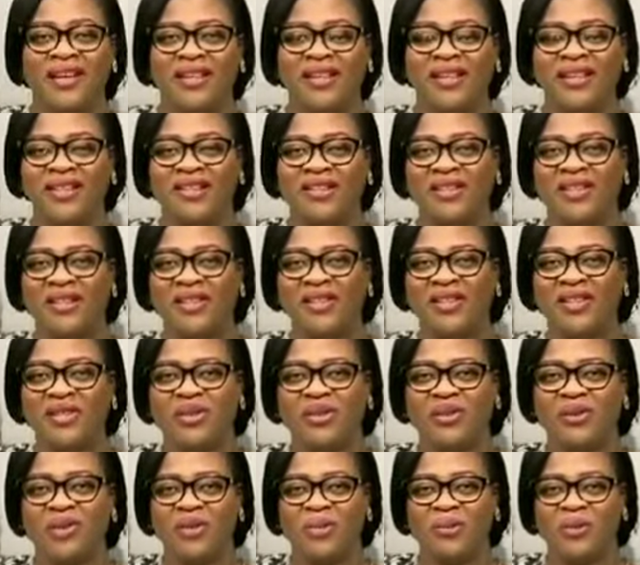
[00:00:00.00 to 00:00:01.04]
The
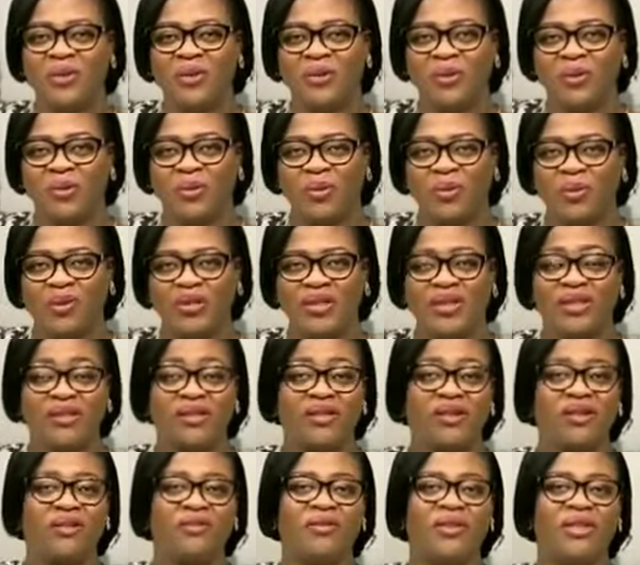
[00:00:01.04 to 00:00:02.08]
International Criminal Court
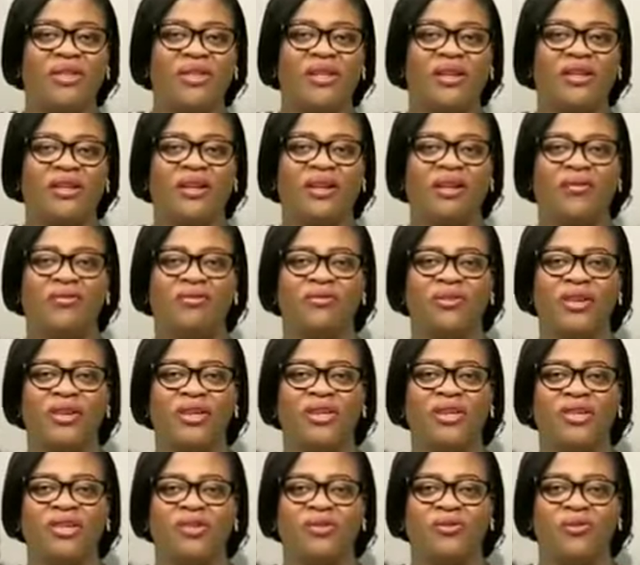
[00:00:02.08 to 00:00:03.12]
has overturned the
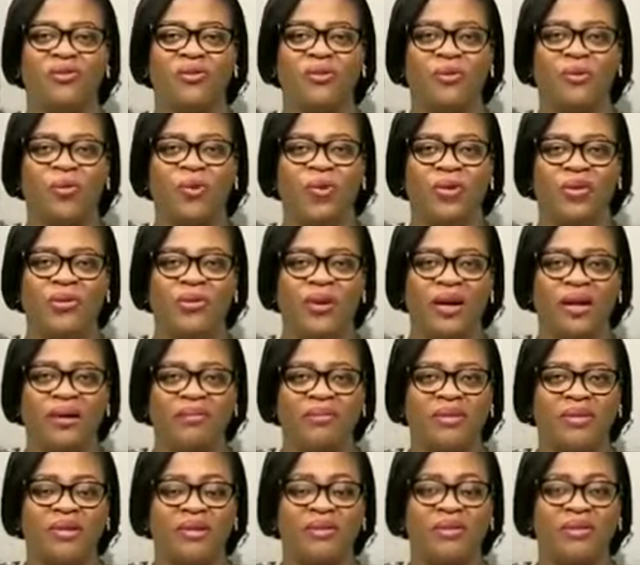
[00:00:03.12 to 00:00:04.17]
conviction for war
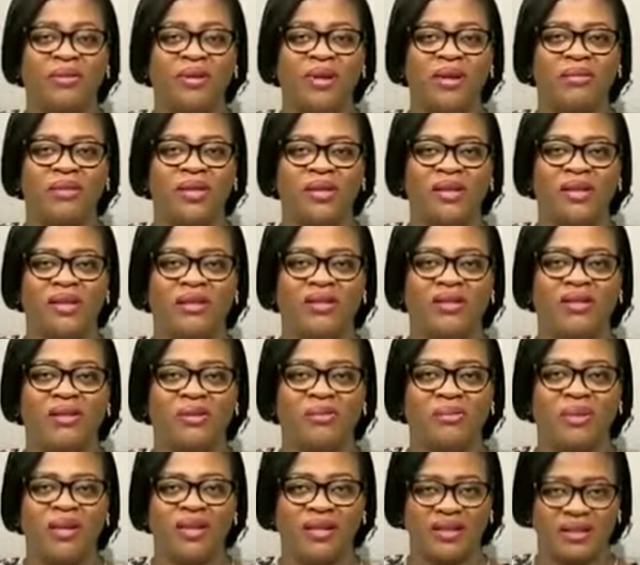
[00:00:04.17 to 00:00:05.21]
crimes and crimes against
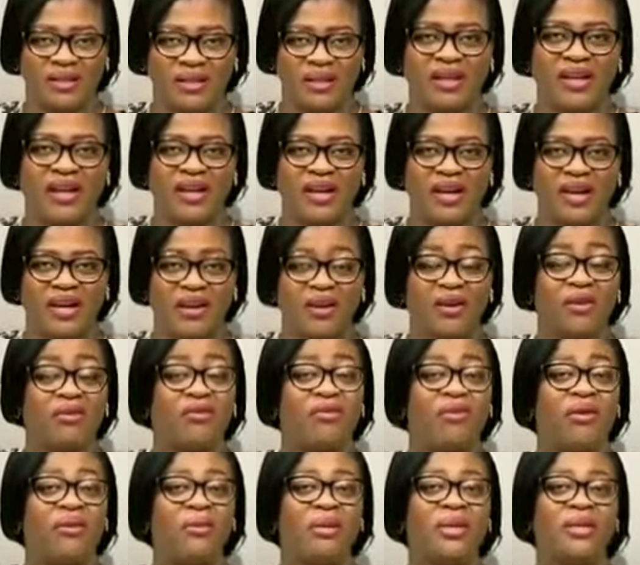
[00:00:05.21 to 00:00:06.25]
humanity of former